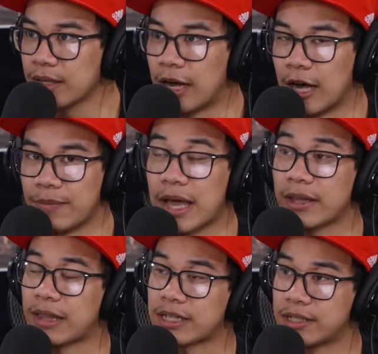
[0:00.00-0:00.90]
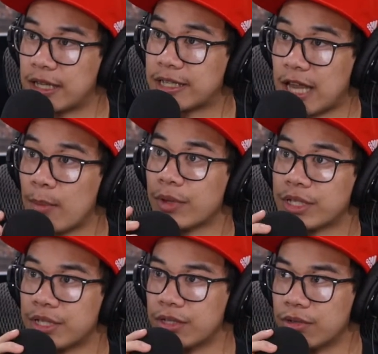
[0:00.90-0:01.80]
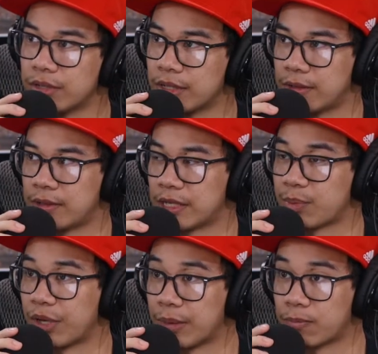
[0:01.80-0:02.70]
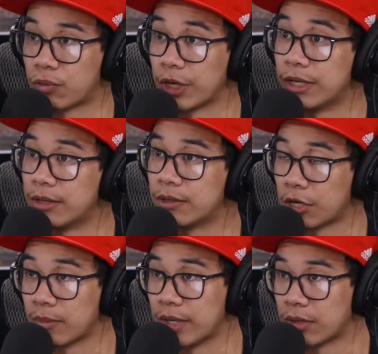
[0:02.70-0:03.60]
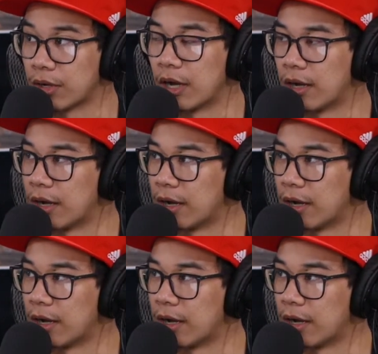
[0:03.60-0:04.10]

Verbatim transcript: that's the example that she used to explain predetermined or